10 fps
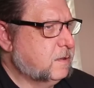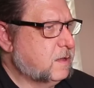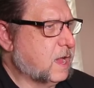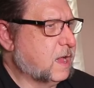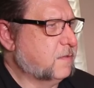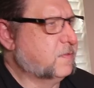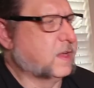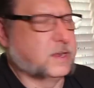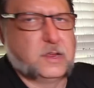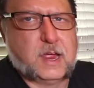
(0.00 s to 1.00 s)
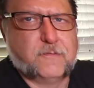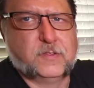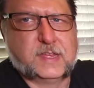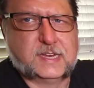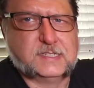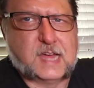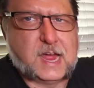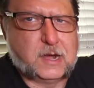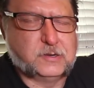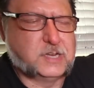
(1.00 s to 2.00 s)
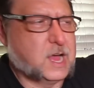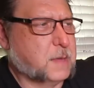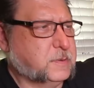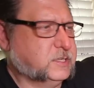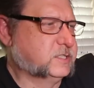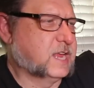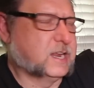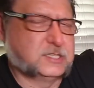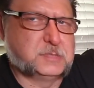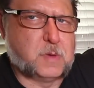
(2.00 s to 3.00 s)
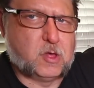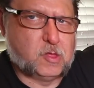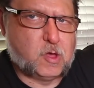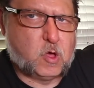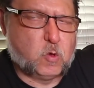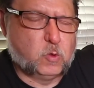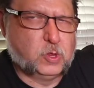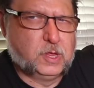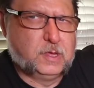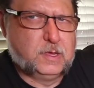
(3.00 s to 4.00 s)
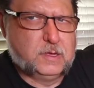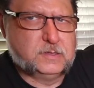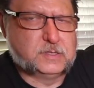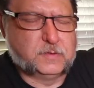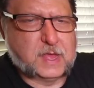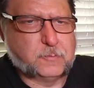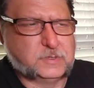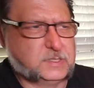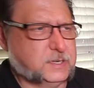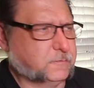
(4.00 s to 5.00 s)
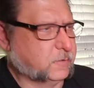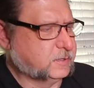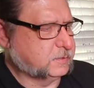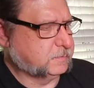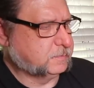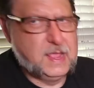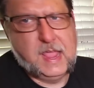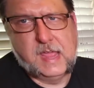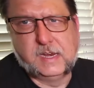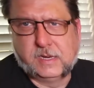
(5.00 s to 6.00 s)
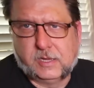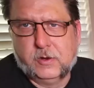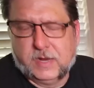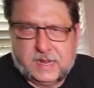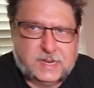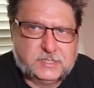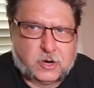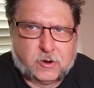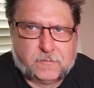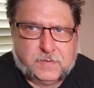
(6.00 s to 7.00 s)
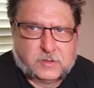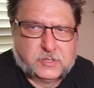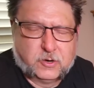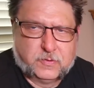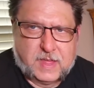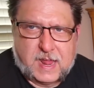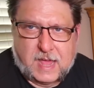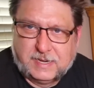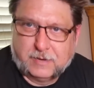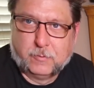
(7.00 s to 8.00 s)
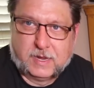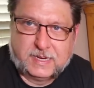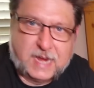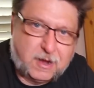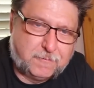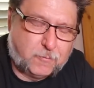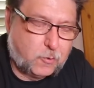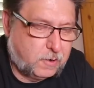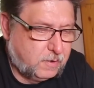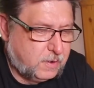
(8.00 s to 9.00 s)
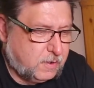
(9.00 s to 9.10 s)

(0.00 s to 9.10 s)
that covered the entire top and just had a small hole. So that was different. It included an internal filter that I didn't really care for.